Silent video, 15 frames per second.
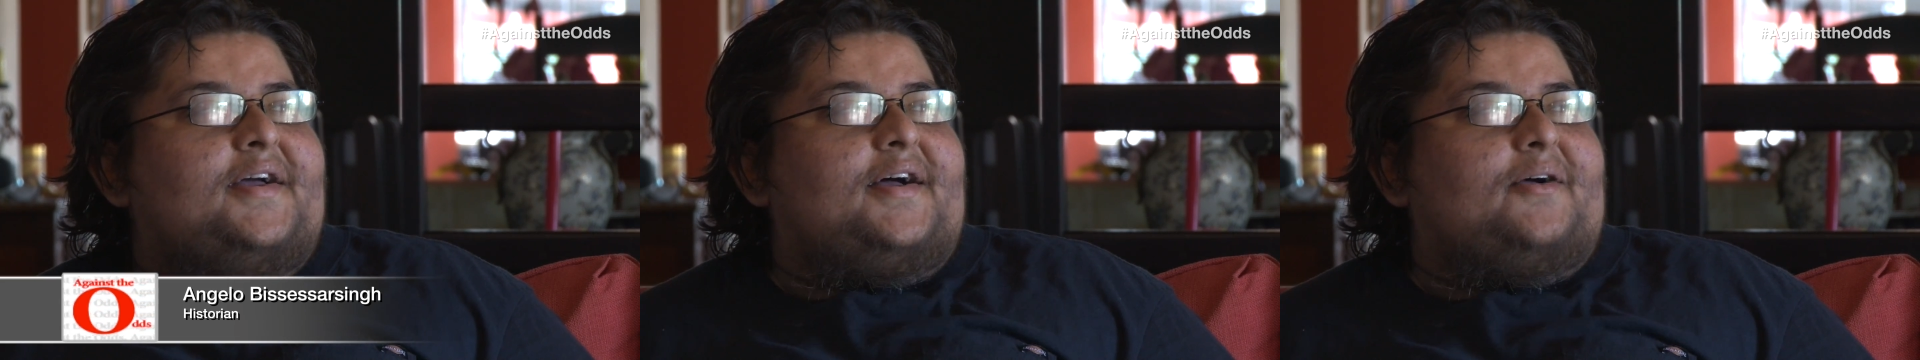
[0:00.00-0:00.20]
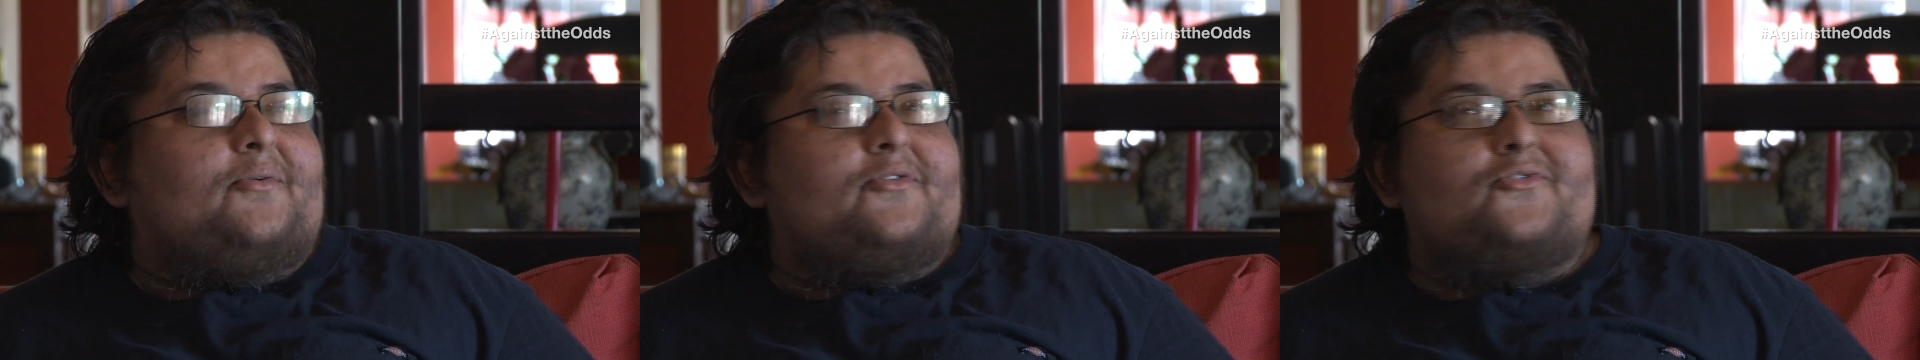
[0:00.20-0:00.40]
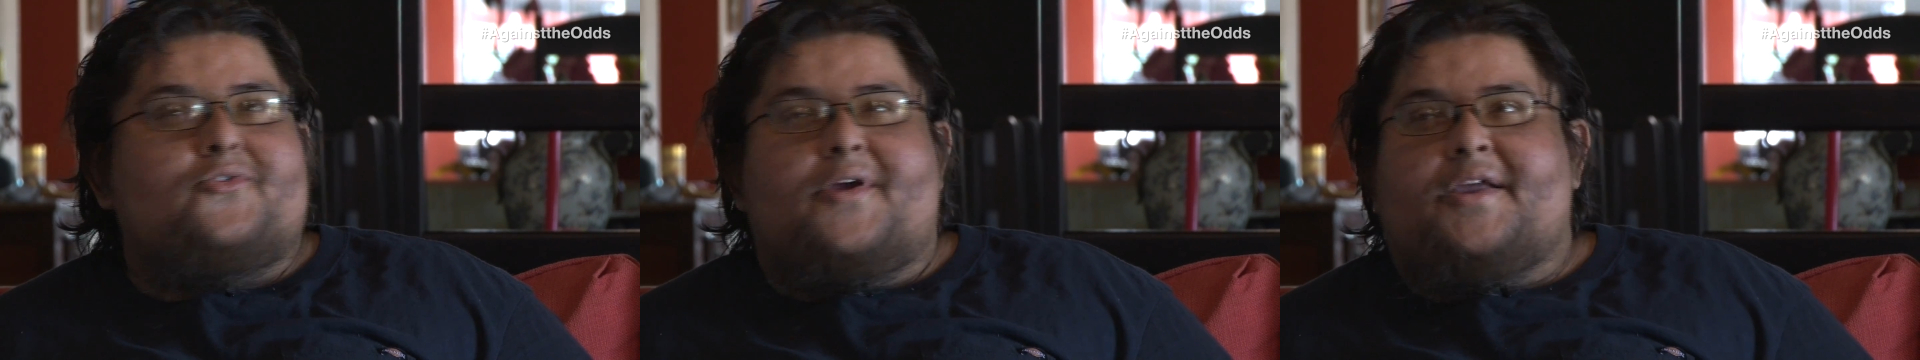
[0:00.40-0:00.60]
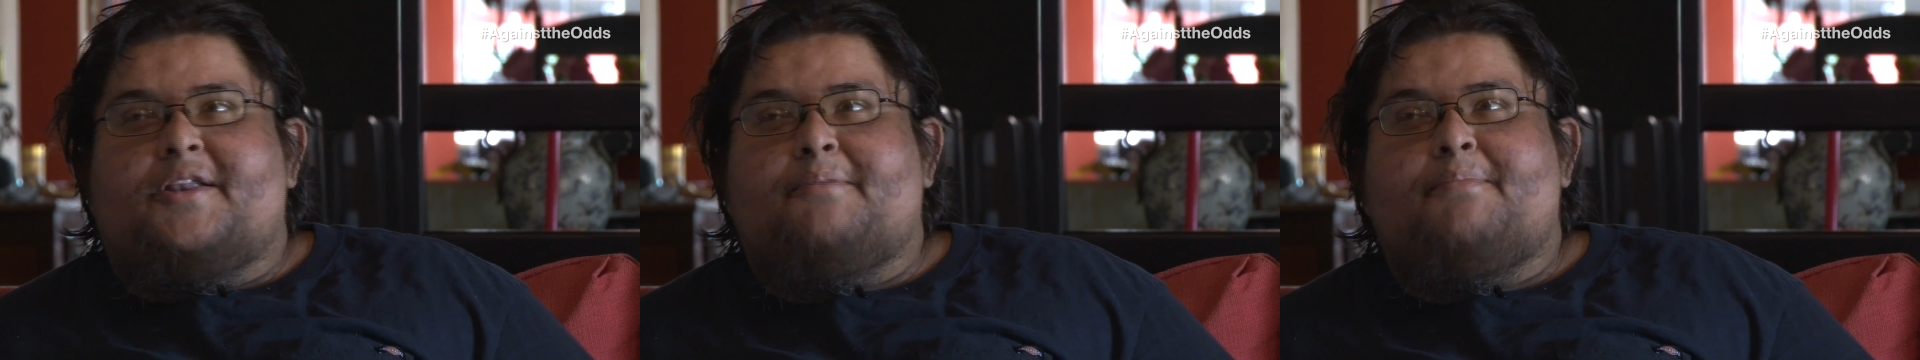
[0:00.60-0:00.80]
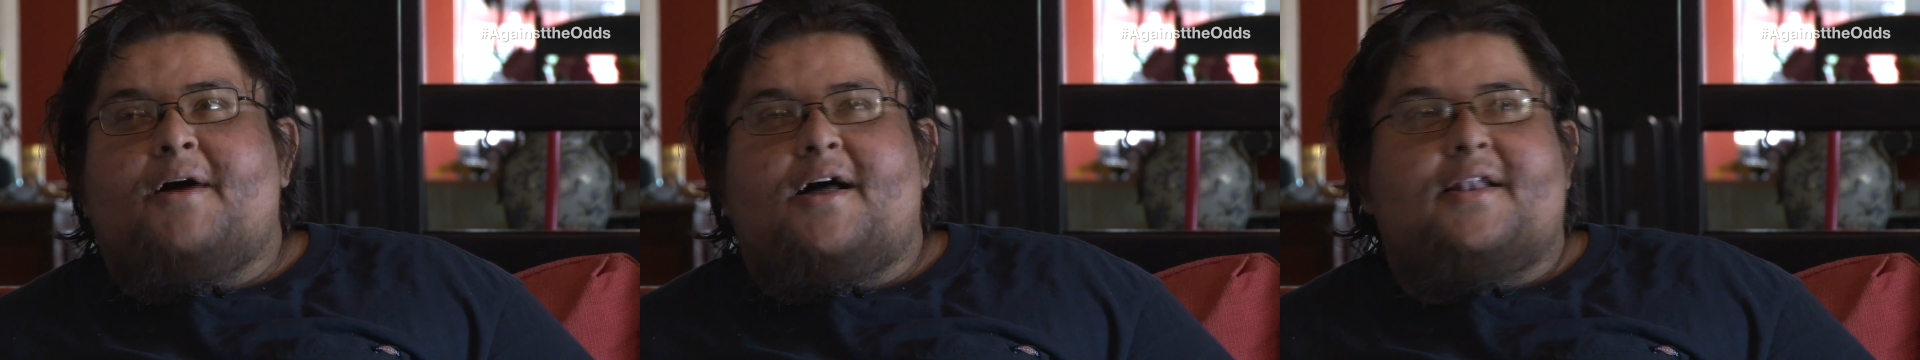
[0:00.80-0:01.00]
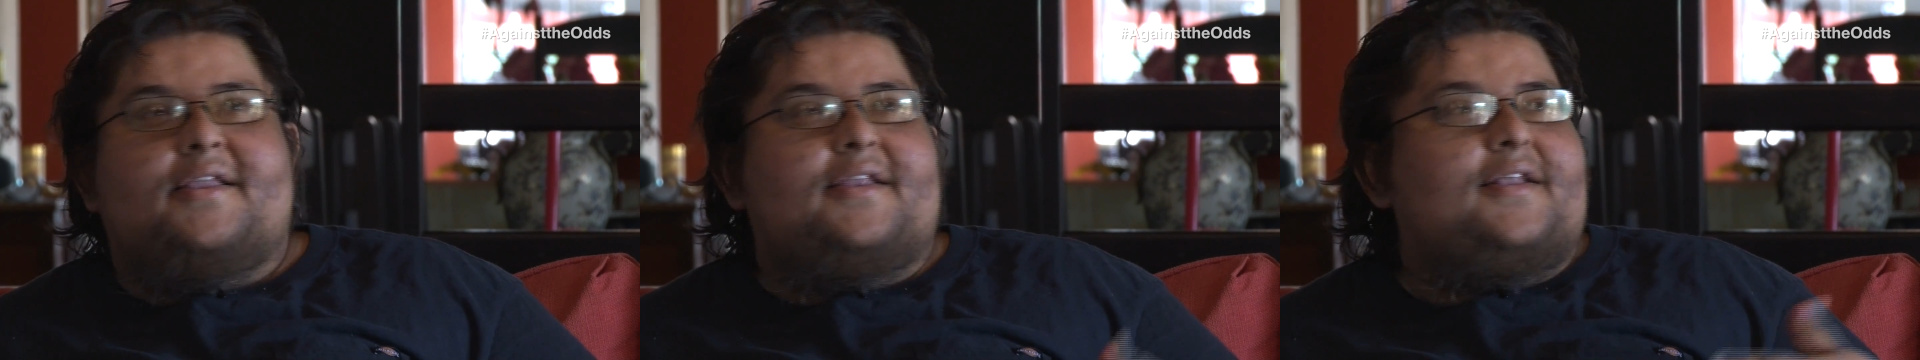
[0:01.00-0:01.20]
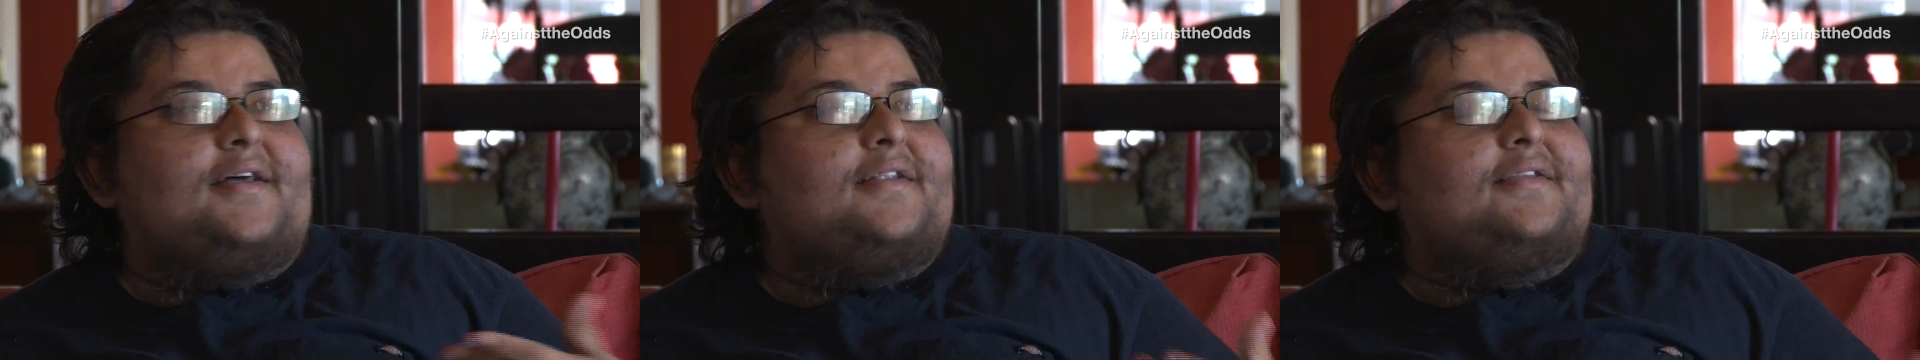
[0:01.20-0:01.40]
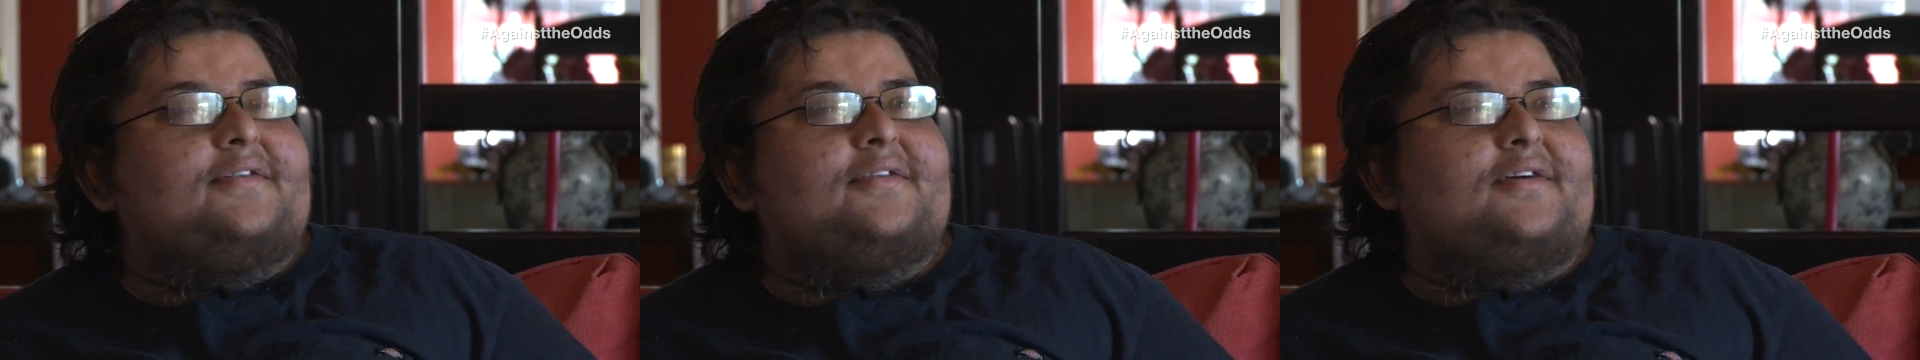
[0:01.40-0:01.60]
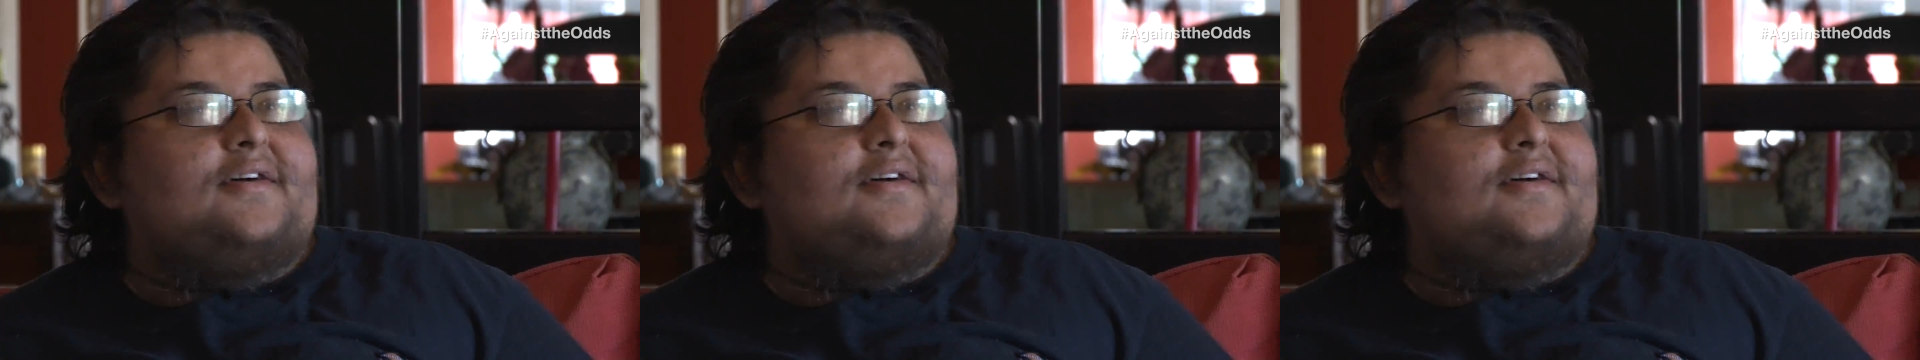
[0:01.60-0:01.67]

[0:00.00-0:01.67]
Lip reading: I was trying to parlay that into